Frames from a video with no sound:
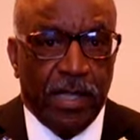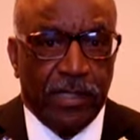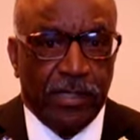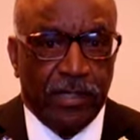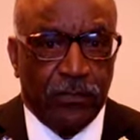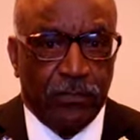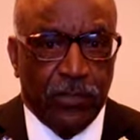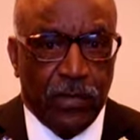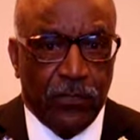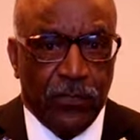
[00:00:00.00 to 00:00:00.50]

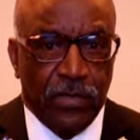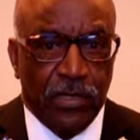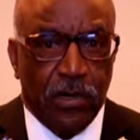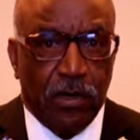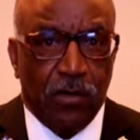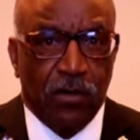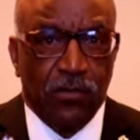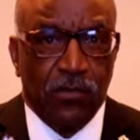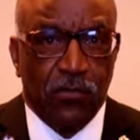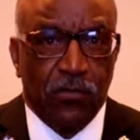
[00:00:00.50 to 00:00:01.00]
at what
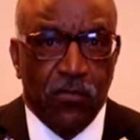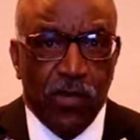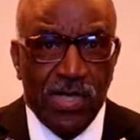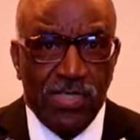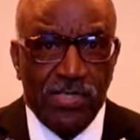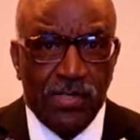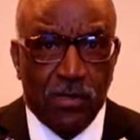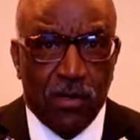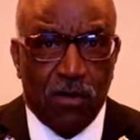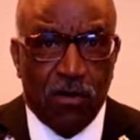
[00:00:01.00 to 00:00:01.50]
we call the
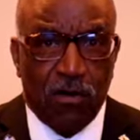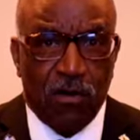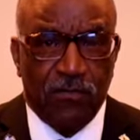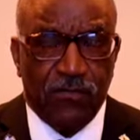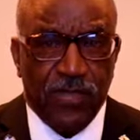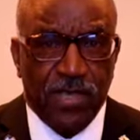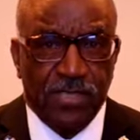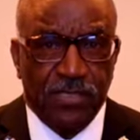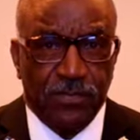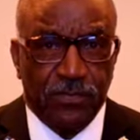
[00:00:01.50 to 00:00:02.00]
wrestle off.